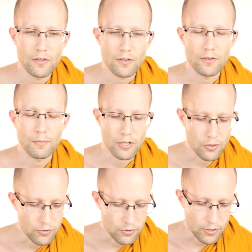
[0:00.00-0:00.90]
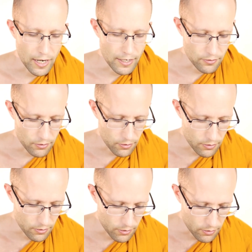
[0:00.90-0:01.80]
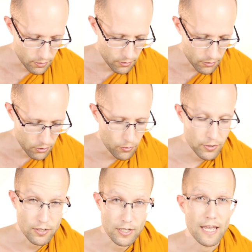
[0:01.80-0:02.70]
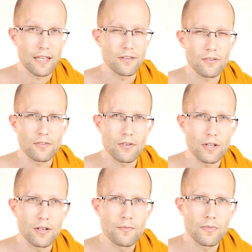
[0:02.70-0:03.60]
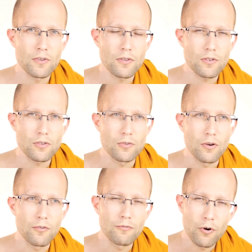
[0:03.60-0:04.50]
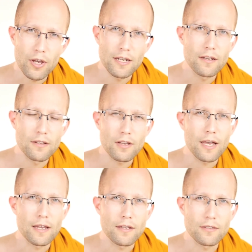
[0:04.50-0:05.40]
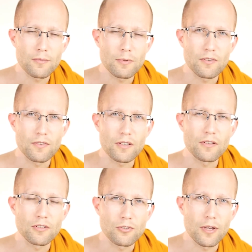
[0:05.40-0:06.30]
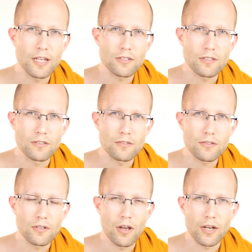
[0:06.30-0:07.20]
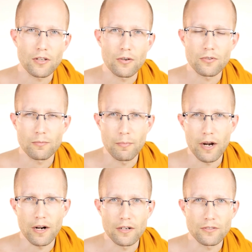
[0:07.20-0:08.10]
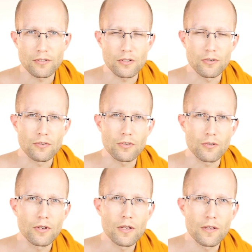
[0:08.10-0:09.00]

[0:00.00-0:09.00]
To simply close your eyes or lower your gaze or so on. To avoid specific situations, to not go to bars, or to